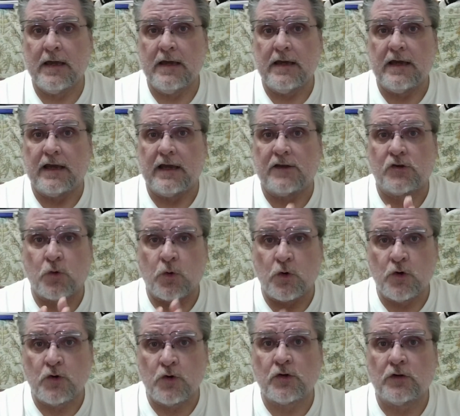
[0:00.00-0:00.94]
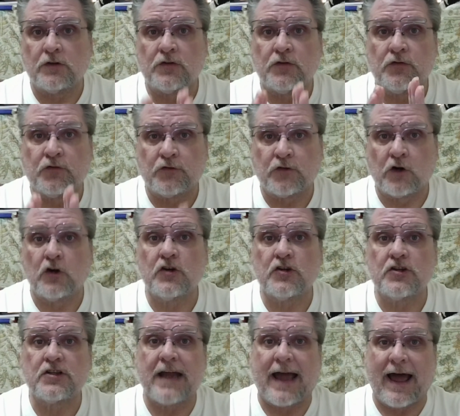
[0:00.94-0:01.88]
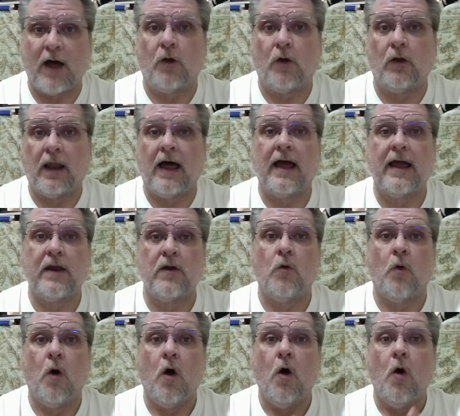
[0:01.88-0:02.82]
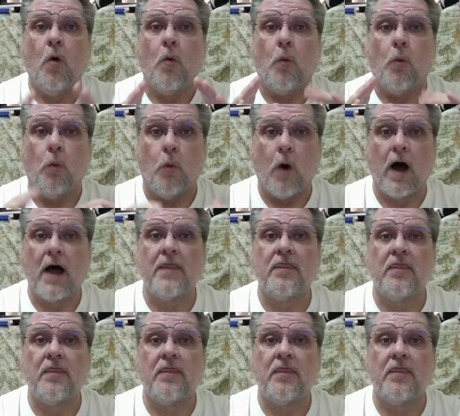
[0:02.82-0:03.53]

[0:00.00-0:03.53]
it's crucial to first outline what